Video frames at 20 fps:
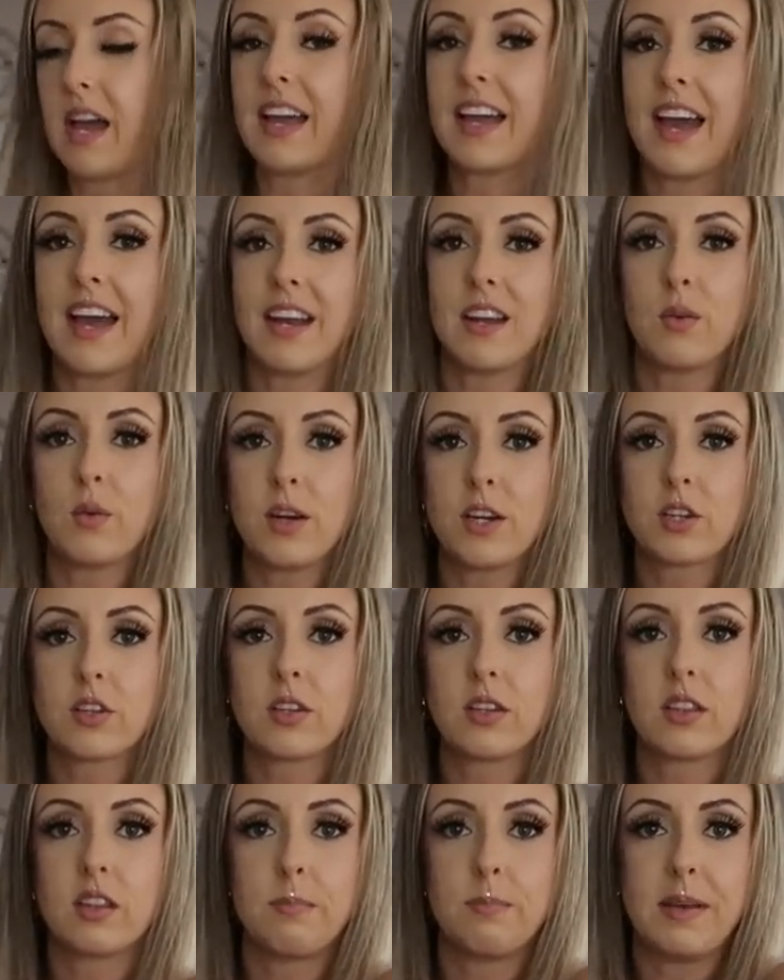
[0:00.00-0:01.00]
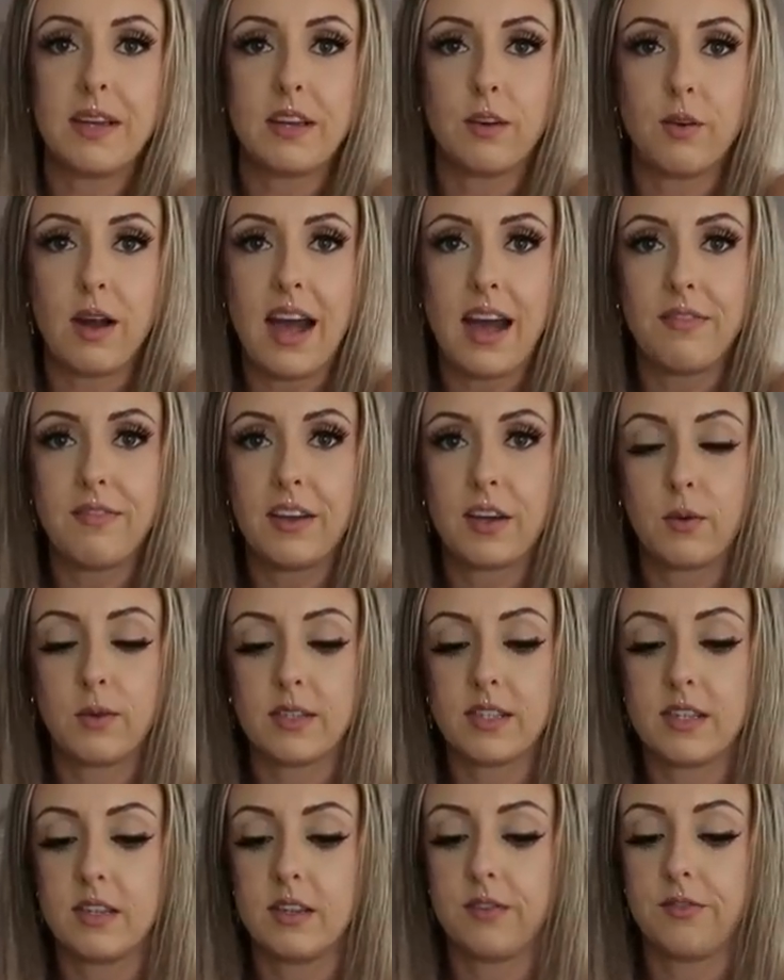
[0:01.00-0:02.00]
I kind of wish that the big graphic
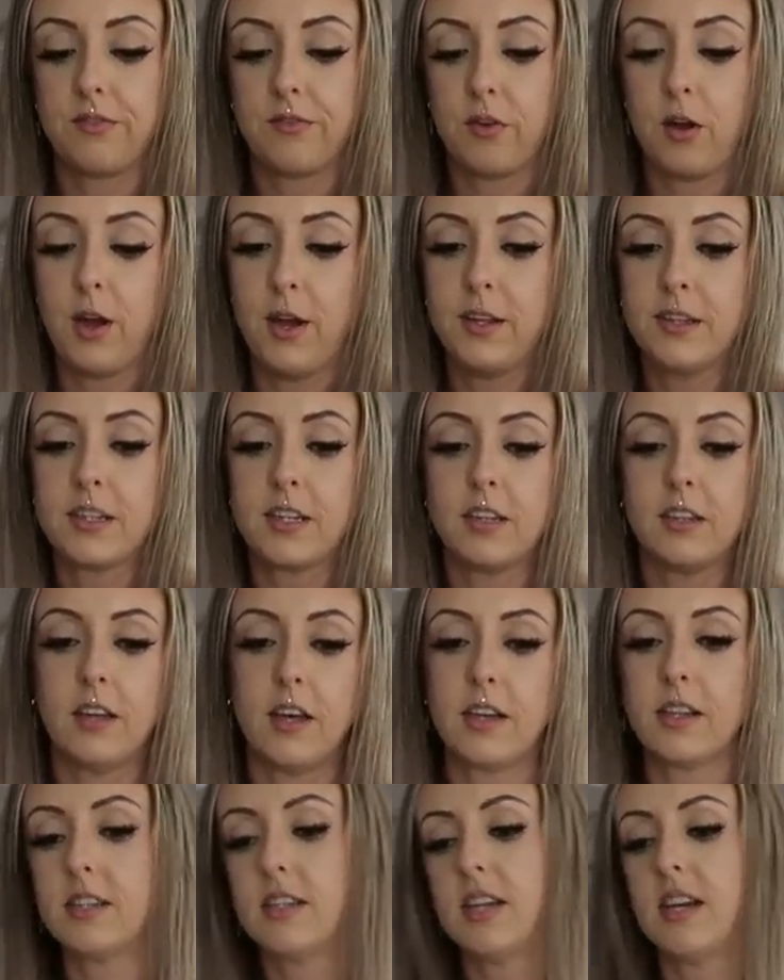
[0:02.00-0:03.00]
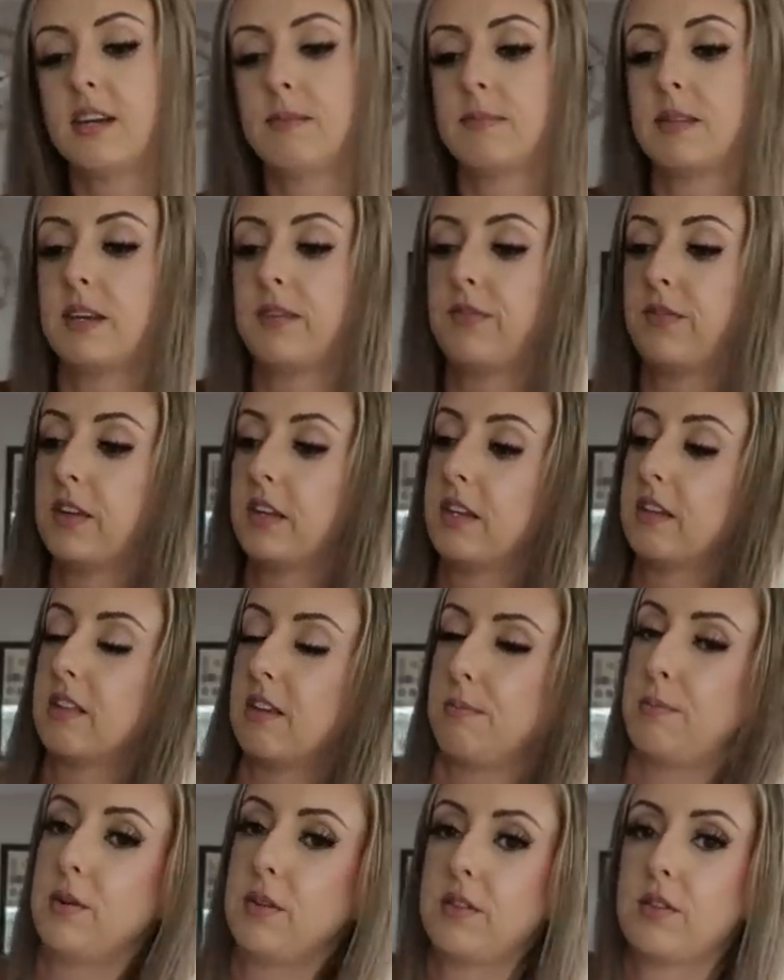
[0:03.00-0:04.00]
was in the front. A lot of times I feel like
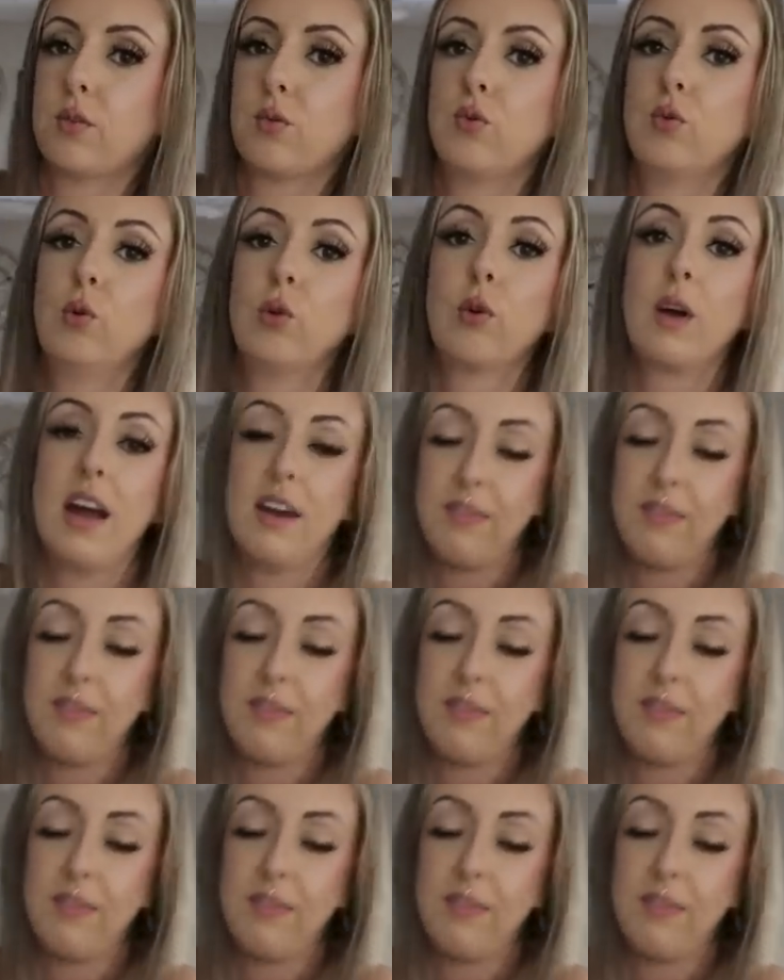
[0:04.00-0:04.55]
they put the cool